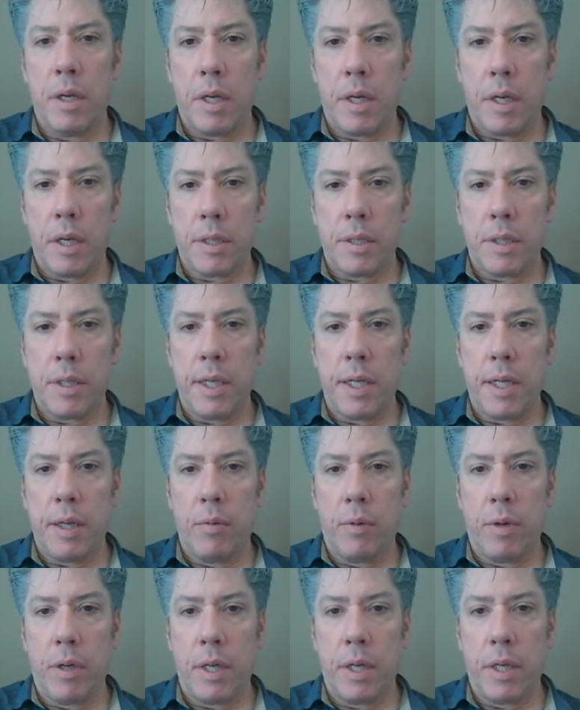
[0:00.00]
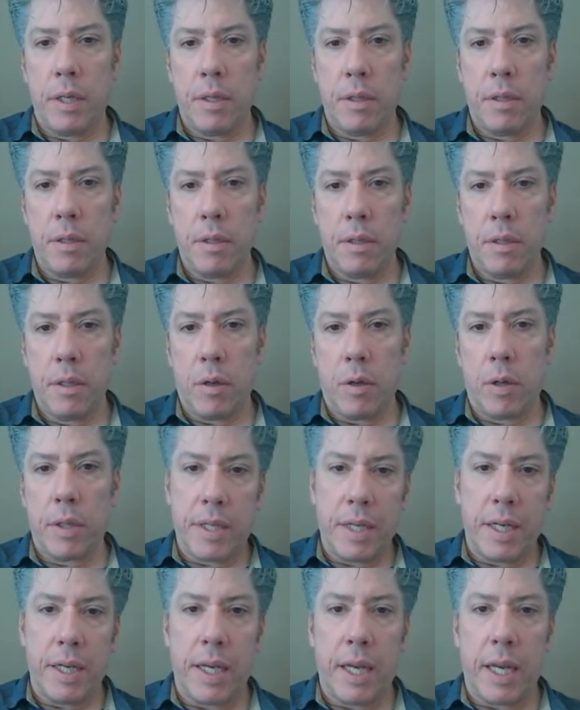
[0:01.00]
Uh, TD1 or
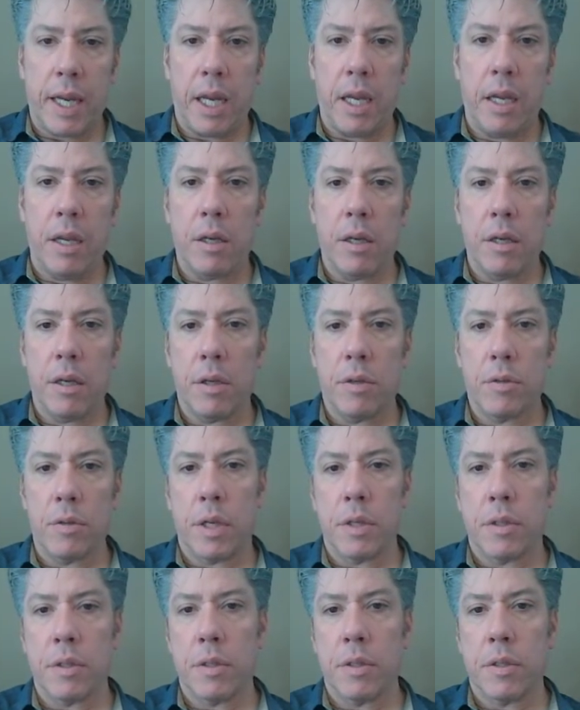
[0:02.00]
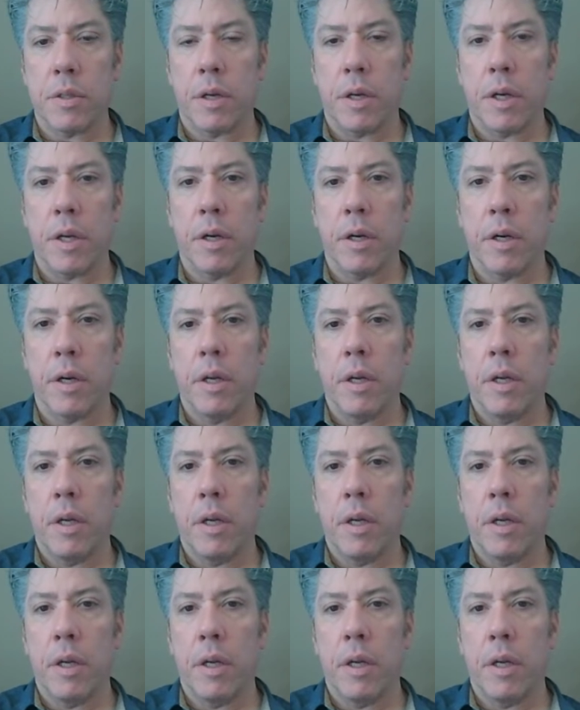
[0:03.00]
TD addresses are here.